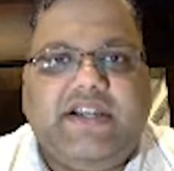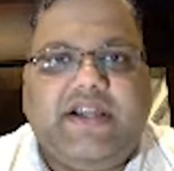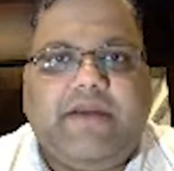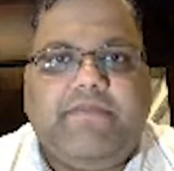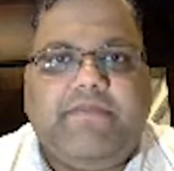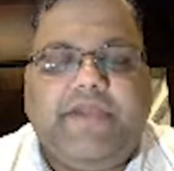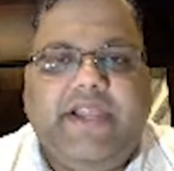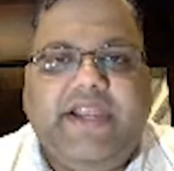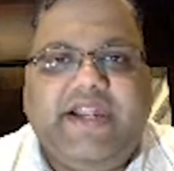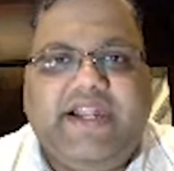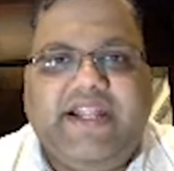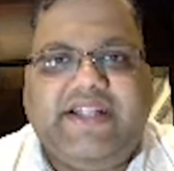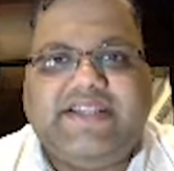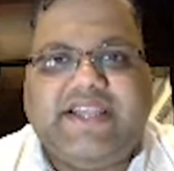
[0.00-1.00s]

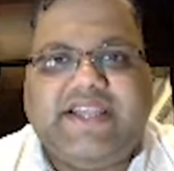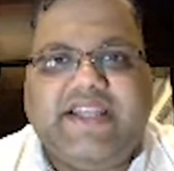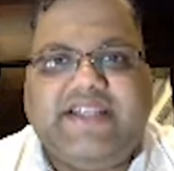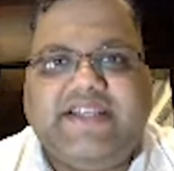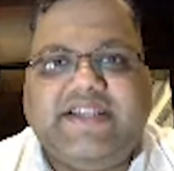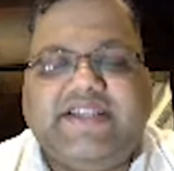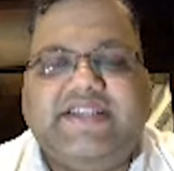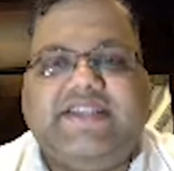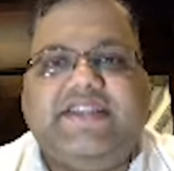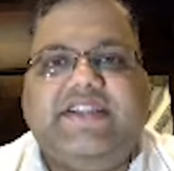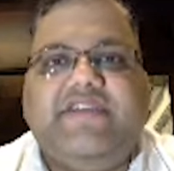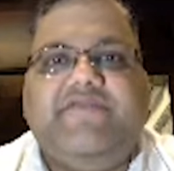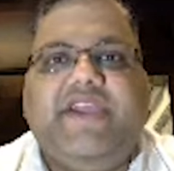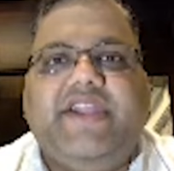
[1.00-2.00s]
completely changes
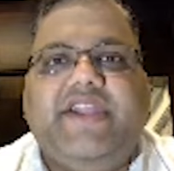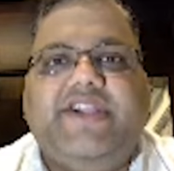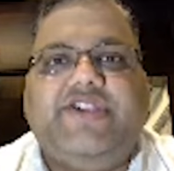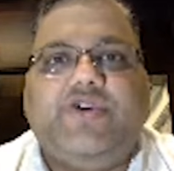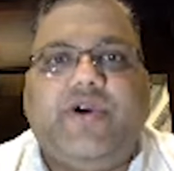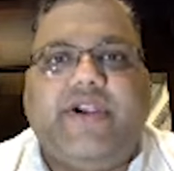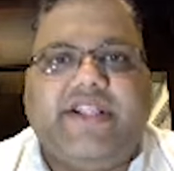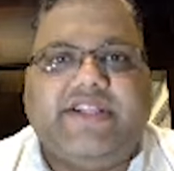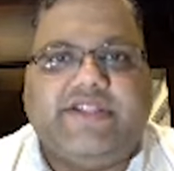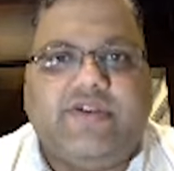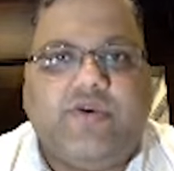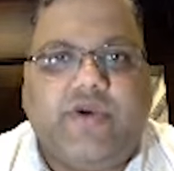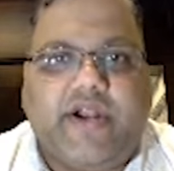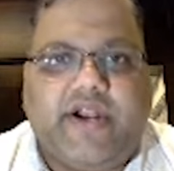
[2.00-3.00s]
the way the joint is
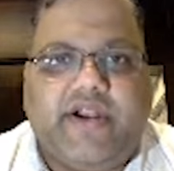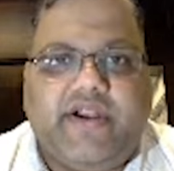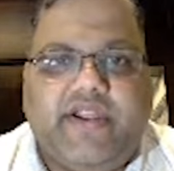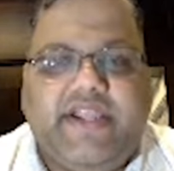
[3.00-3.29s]
loaded.